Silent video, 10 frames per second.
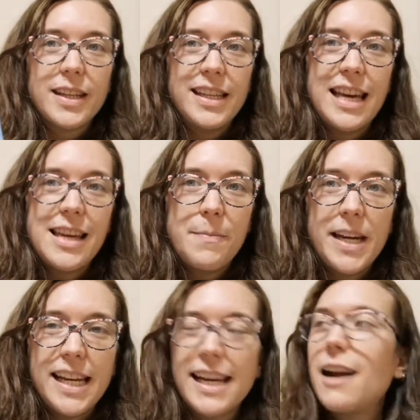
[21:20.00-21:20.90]
Yeah, they're
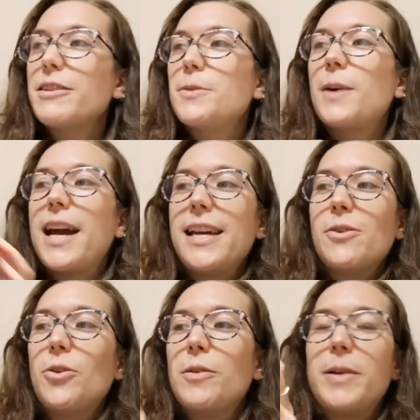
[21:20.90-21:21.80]
being carried away
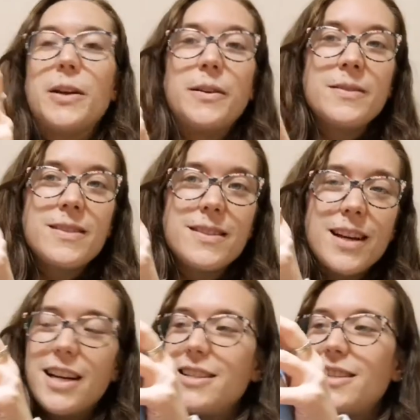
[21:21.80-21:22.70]
on the balloons.
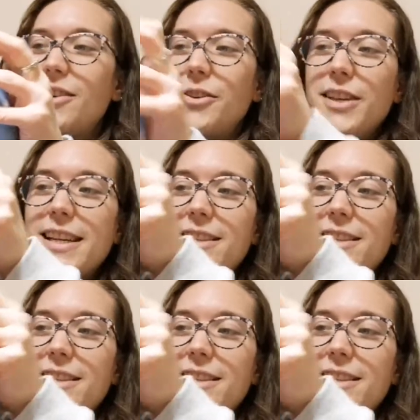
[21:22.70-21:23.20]
So I think